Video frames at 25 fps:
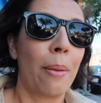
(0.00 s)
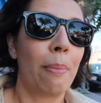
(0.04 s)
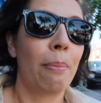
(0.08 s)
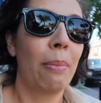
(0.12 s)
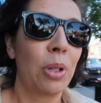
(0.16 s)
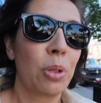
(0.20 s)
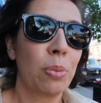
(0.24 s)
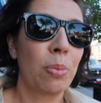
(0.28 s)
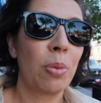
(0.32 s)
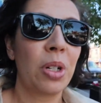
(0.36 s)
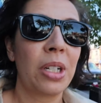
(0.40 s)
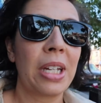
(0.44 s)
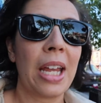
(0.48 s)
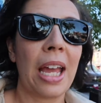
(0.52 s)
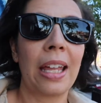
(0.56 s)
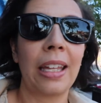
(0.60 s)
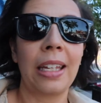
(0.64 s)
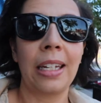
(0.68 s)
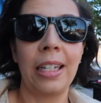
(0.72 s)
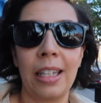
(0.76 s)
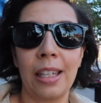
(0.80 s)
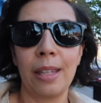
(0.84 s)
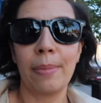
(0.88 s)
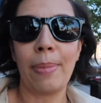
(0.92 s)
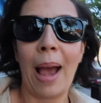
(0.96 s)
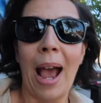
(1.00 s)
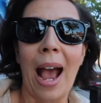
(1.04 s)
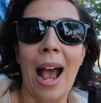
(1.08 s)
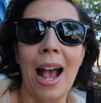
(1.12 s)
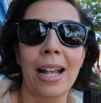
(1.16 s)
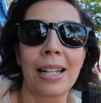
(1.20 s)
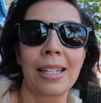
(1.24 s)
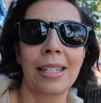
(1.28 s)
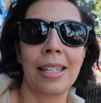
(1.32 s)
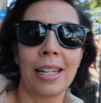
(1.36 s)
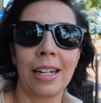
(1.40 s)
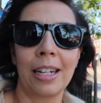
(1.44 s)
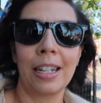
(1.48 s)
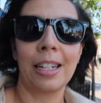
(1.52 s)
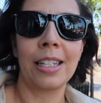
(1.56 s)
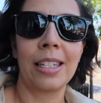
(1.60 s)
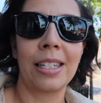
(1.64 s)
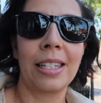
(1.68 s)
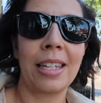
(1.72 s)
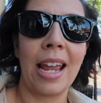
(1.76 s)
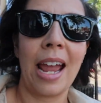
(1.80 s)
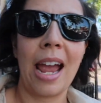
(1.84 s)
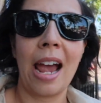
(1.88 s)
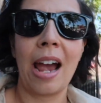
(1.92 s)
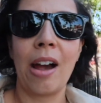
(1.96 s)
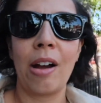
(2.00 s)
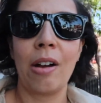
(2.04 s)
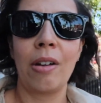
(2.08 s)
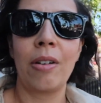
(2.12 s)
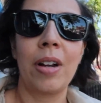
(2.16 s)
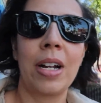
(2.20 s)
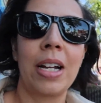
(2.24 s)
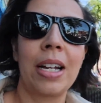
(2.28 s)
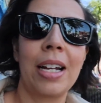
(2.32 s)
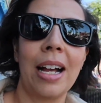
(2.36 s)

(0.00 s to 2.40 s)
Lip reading: Much more Italian in the past than it is now.